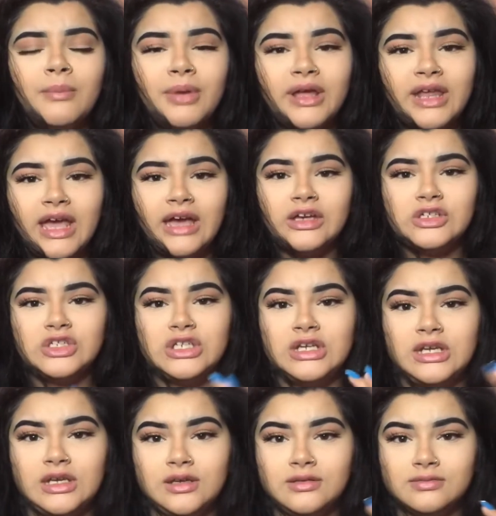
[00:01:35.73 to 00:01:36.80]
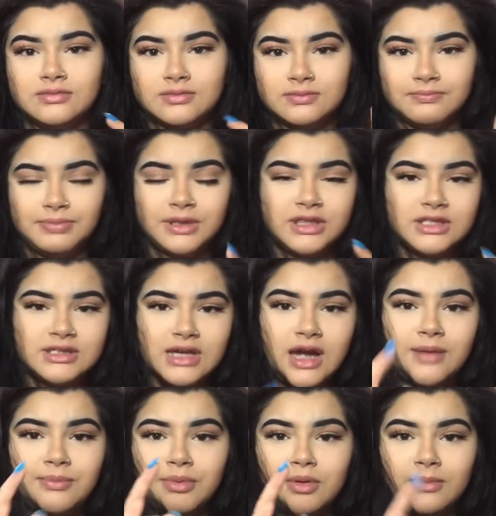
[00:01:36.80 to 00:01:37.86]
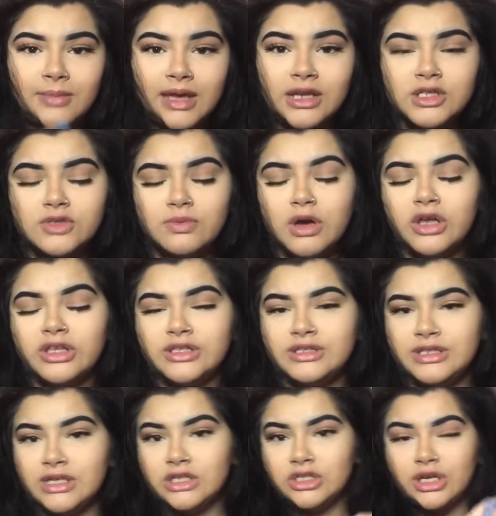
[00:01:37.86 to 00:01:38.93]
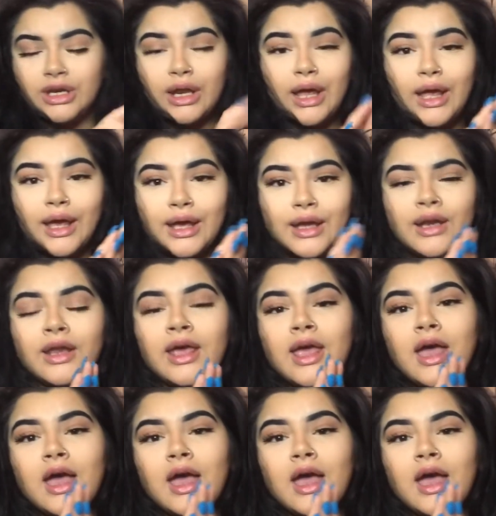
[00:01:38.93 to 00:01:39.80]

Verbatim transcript: But yeah, she put the scalpel, made a small incision, and